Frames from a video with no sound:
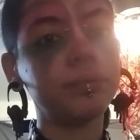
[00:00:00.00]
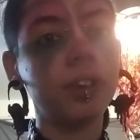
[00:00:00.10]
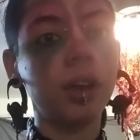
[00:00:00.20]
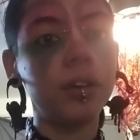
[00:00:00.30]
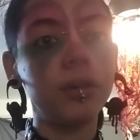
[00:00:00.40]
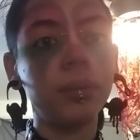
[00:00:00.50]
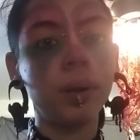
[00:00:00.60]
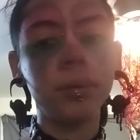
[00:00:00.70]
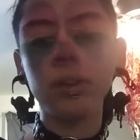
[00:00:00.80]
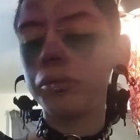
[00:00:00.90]
Now our new
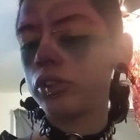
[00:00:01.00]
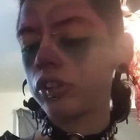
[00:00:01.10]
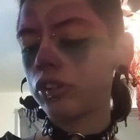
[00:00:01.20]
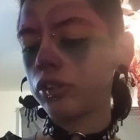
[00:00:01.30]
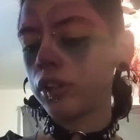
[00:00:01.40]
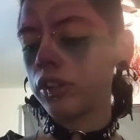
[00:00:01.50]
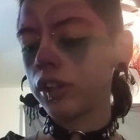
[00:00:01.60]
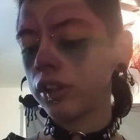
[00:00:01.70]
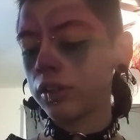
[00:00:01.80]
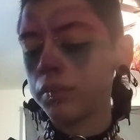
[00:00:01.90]
purple lipstick too, I
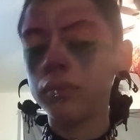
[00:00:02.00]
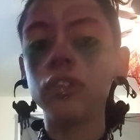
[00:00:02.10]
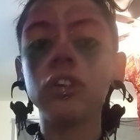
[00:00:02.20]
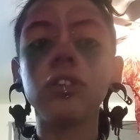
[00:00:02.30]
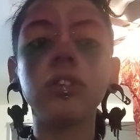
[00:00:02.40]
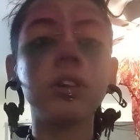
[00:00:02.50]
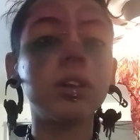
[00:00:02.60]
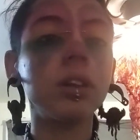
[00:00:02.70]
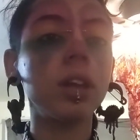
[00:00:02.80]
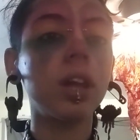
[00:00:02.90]
think, just to
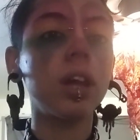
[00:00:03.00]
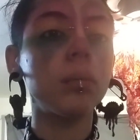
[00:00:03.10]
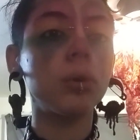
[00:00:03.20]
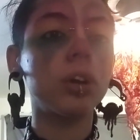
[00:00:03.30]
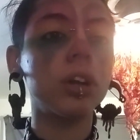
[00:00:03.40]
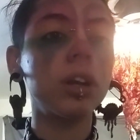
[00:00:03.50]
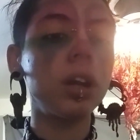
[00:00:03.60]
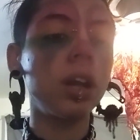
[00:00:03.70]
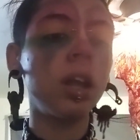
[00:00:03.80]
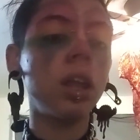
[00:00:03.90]
add more in.
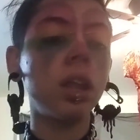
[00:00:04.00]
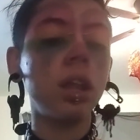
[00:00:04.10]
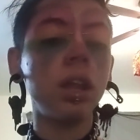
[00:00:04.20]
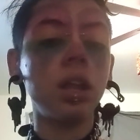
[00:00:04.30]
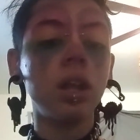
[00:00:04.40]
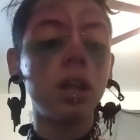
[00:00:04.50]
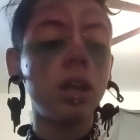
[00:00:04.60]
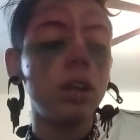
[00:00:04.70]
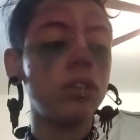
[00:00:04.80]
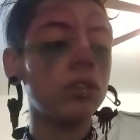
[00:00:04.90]

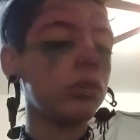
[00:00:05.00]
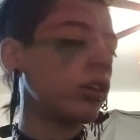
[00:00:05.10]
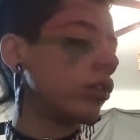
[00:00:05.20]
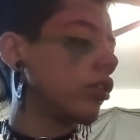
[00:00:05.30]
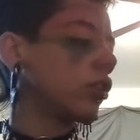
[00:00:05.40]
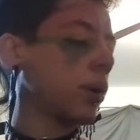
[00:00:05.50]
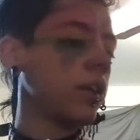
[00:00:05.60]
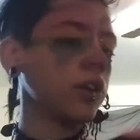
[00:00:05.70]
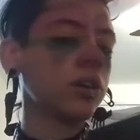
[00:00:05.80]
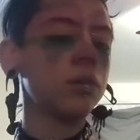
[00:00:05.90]
Just relieve this
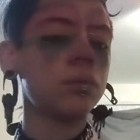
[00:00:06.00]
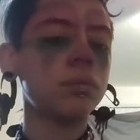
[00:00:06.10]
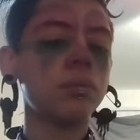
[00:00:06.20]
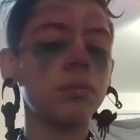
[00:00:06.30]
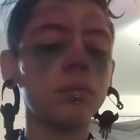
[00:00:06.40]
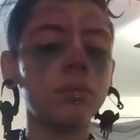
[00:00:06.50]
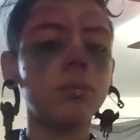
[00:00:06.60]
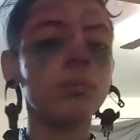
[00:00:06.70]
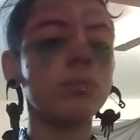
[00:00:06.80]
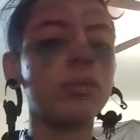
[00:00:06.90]
palette out.
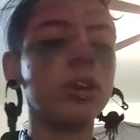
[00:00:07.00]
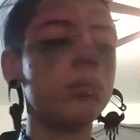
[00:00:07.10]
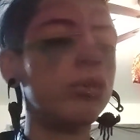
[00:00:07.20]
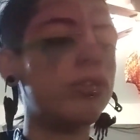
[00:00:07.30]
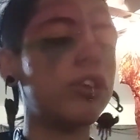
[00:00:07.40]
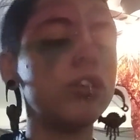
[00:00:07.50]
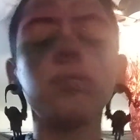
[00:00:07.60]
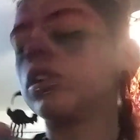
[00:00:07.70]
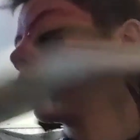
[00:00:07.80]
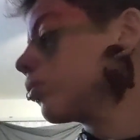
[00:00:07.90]
We're gonna move
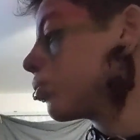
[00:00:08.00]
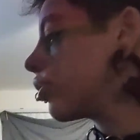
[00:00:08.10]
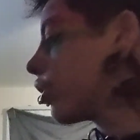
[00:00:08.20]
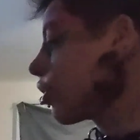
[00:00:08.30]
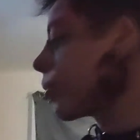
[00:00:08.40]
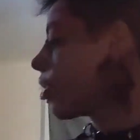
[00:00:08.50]
things around, put the other